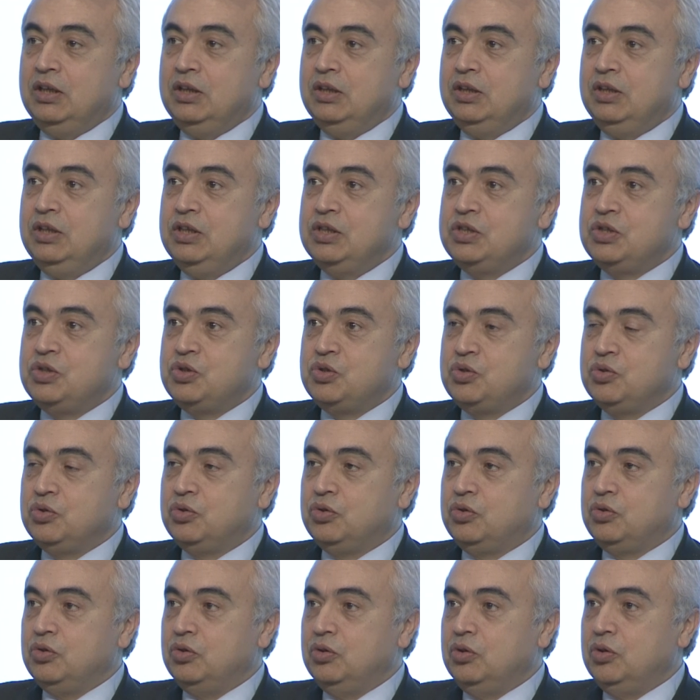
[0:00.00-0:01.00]
this
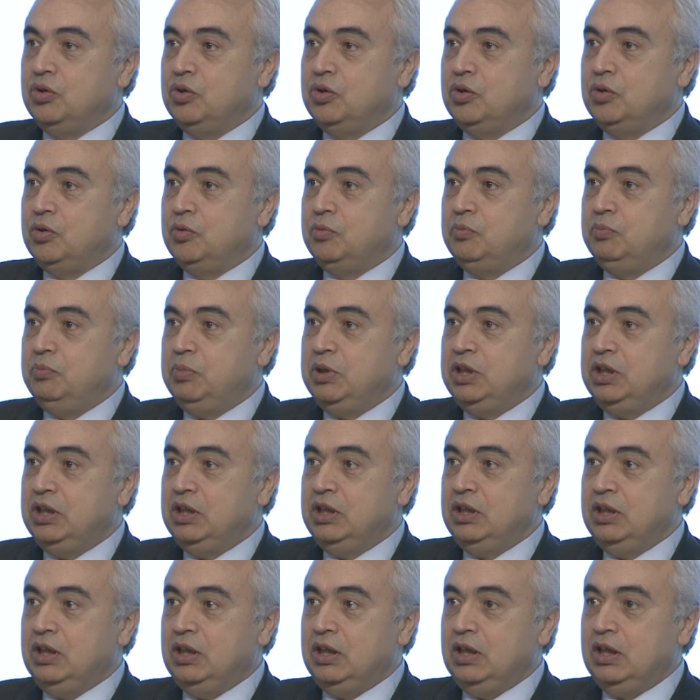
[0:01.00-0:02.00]
should be
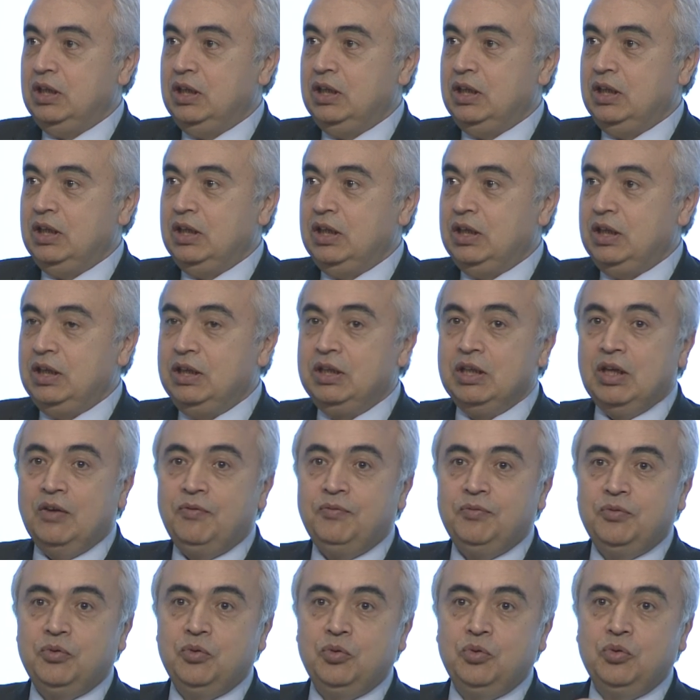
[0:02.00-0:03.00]

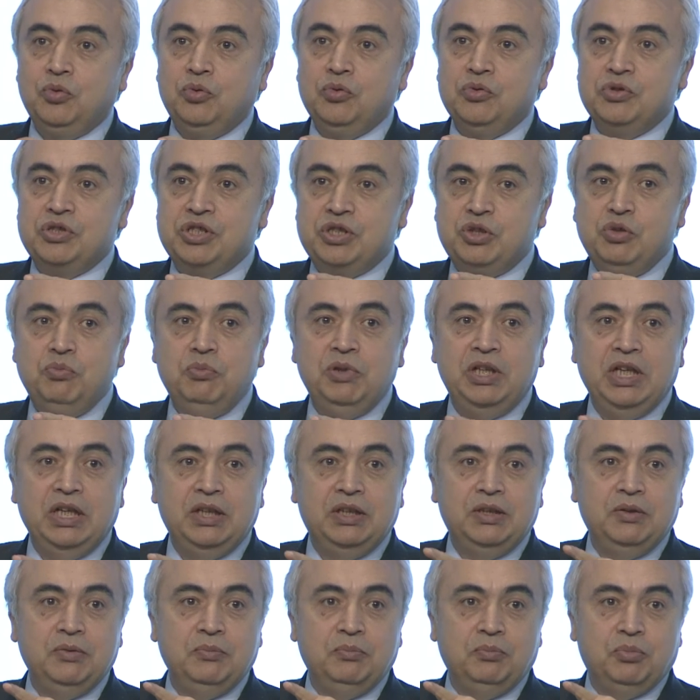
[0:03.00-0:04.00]
enough to
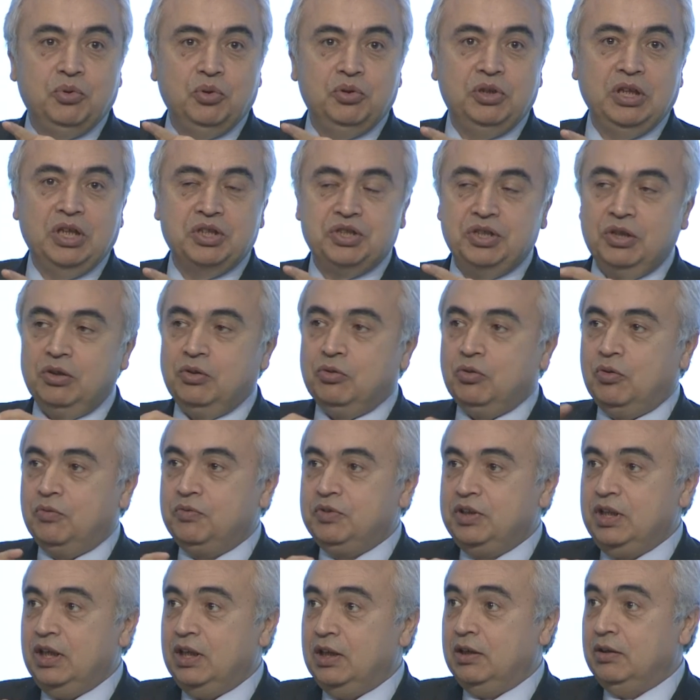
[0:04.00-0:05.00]
stimulate production growth
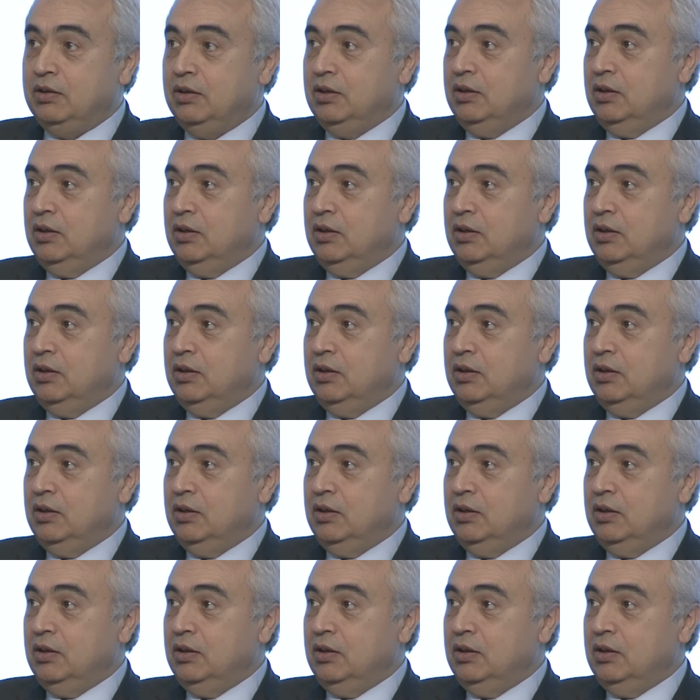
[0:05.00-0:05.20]
there.